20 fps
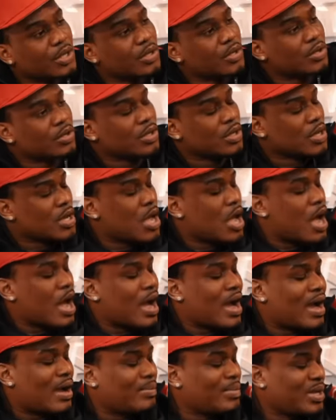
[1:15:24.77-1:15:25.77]
though.
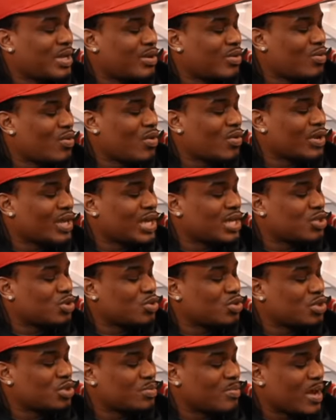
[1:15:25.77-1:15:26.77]
I mean, it won't
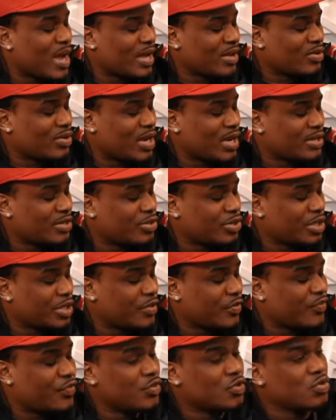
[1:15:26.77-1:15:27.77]
get you smacked. You gotta
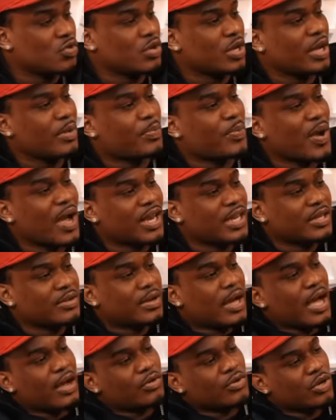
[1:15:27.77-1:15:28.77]
drink a few. It
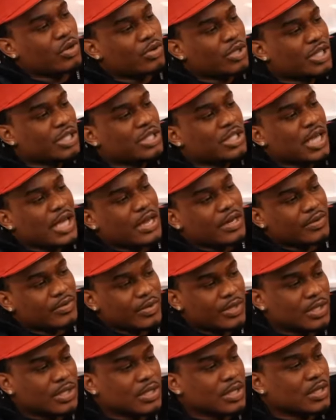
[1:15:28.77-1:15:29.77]
probably. I don't know your
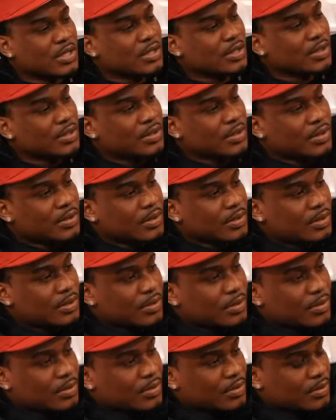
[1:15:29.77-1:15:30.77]
tolerance. what that shit tastes
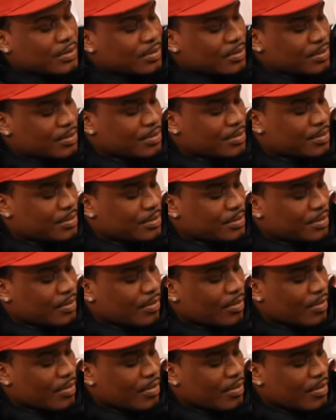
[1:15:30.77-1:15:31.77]
like though? Like
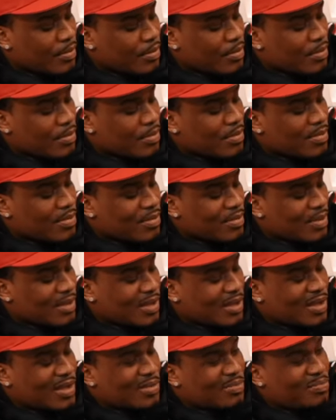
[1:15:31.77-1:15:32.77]
Heineken or some shit.
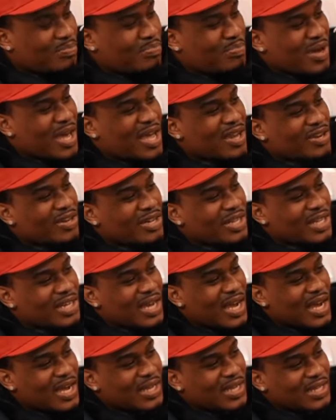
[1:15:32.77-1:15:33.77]
Probably way better, better
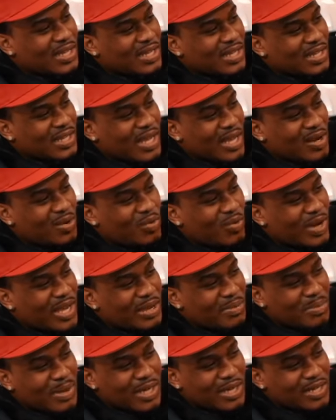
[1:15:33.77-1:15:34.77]
than Heineken. Yeah, better like than
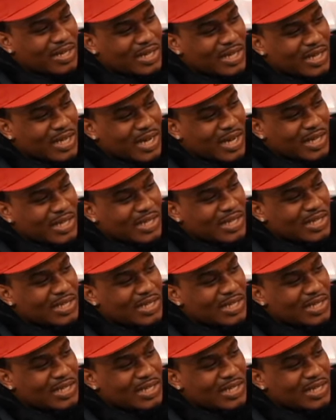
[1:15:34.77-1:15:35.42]
way shit. better than. Oh, Heineken.